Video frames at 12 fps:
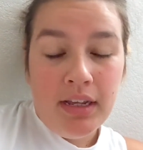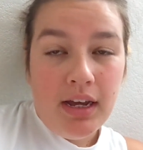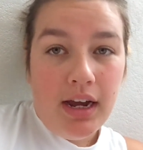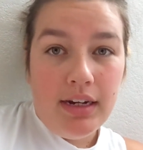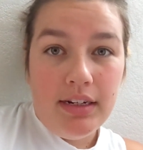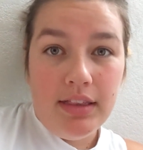
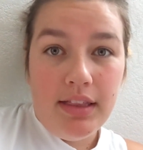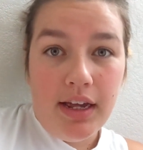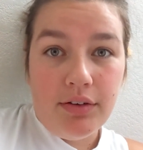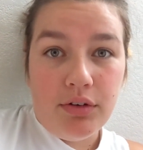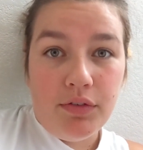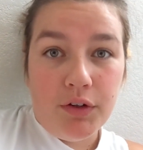I did that
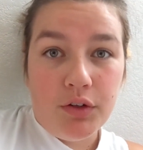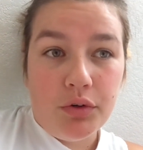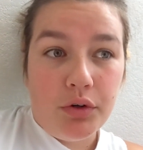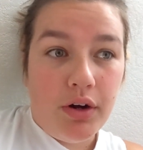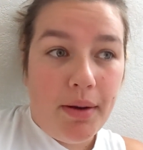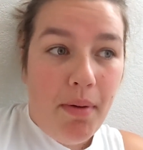in reverse
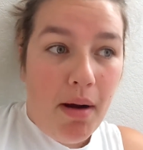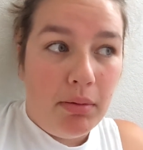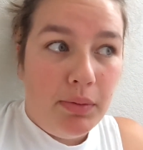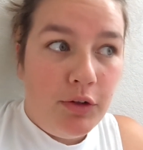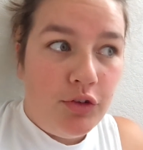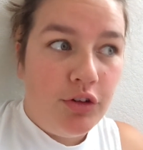order. I
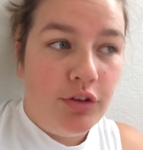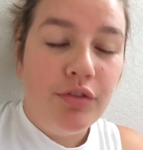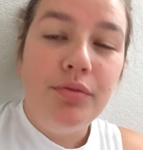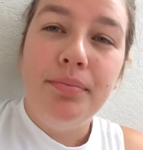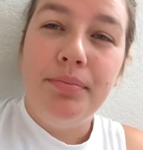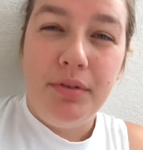probably should have
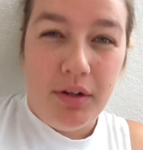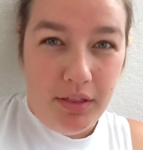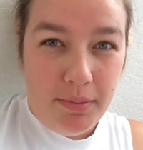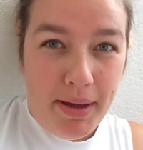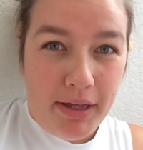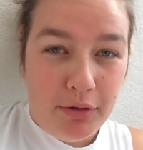done the
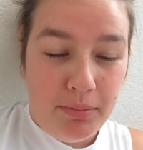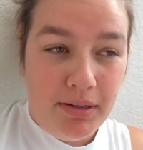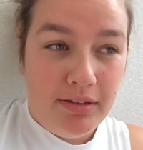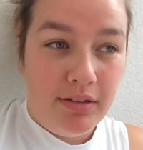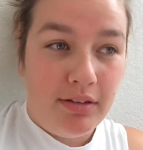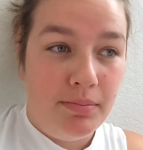pattern
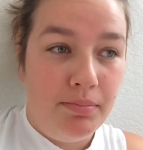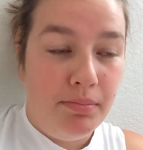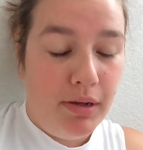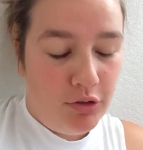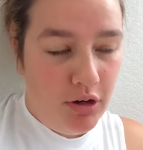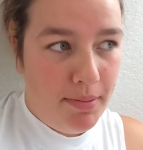pieces,
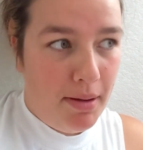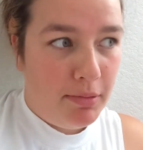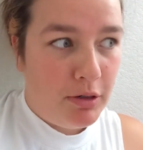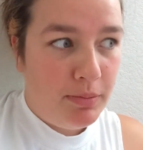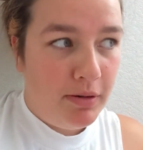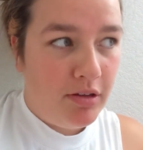measured up how
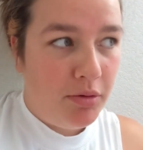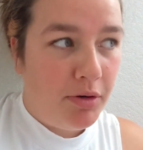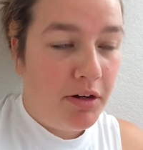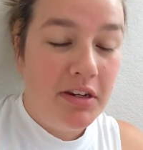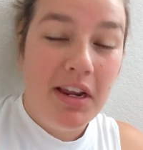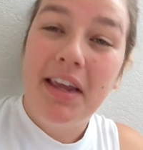much space they were
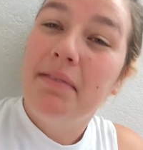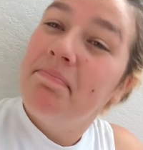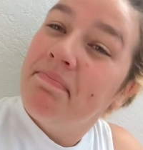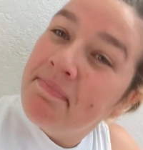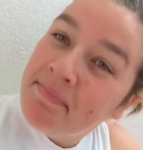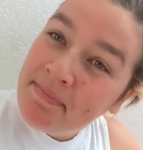gonna take,
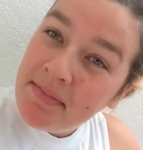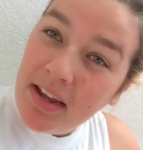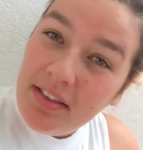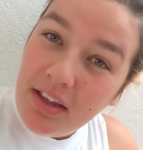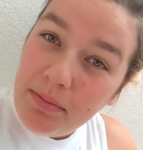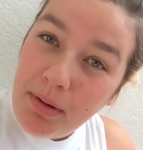
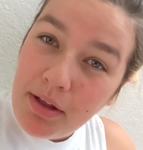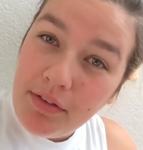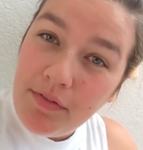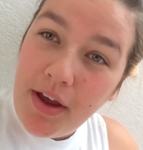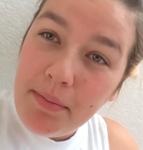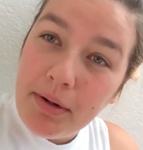and then bought the
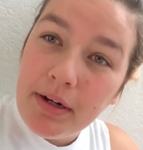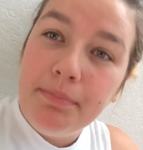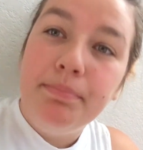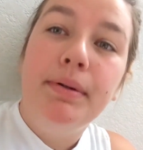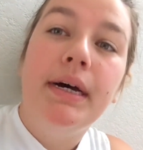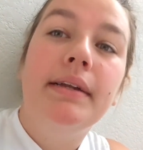fabric,
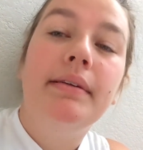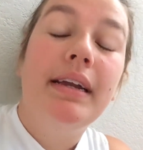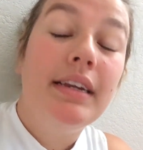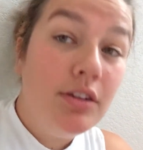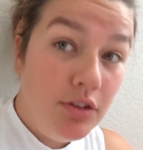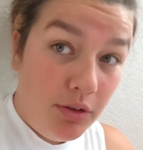but I
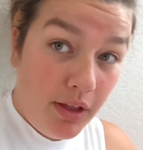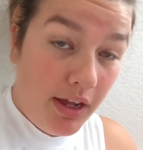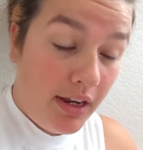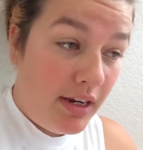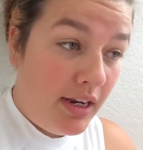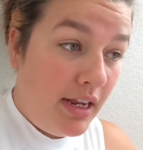didn't do
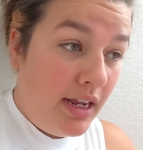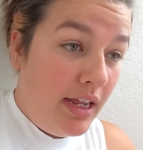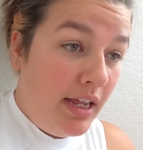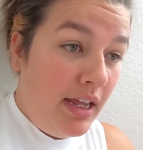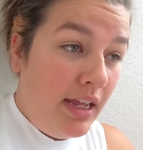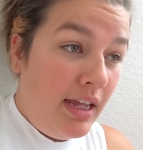that.
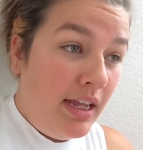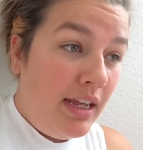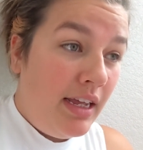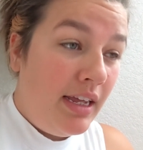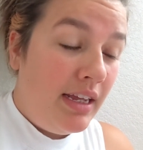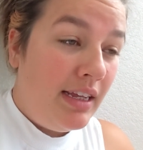
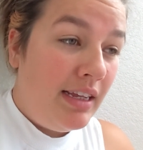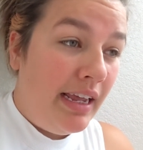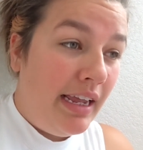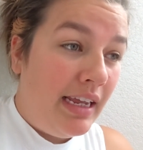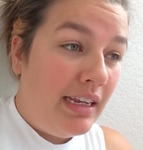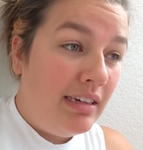
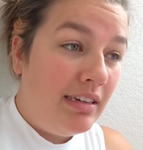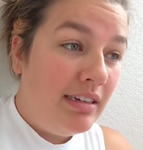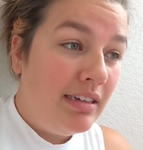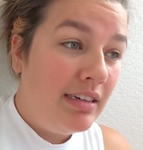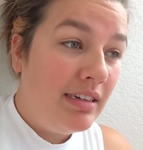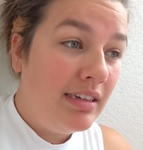And
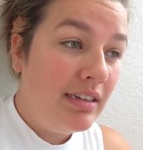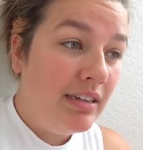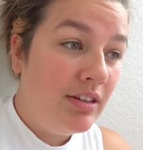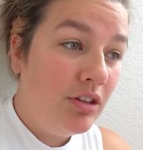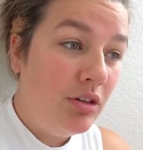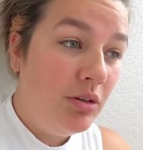
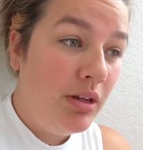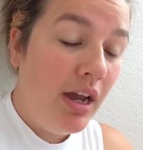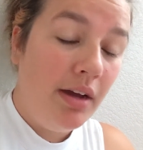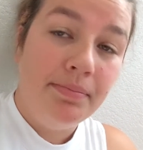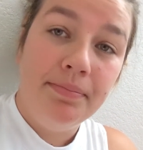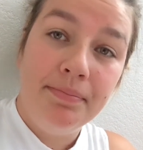so
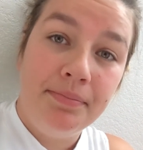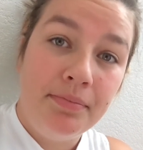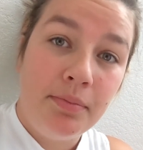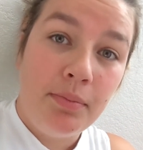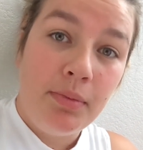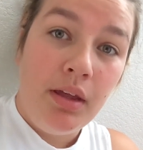yeah,
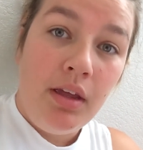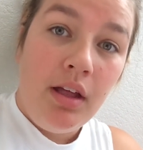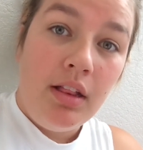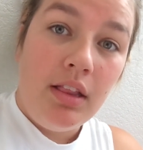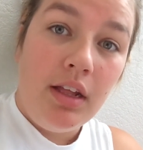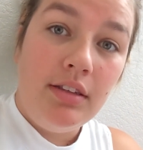
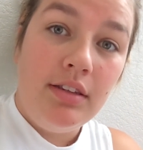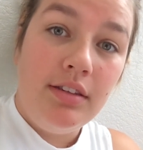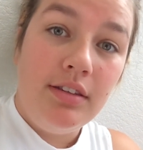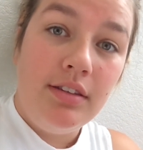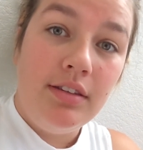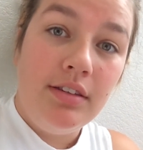let's
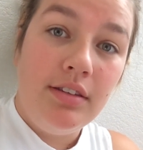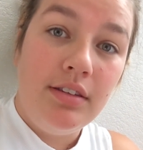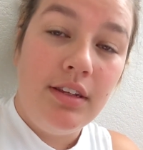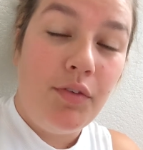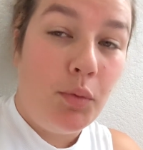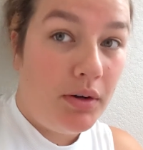see
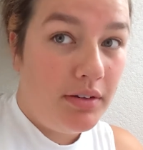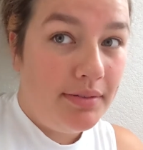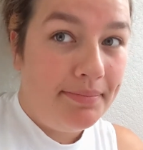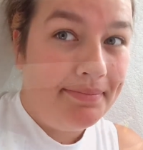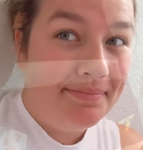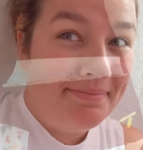if it works.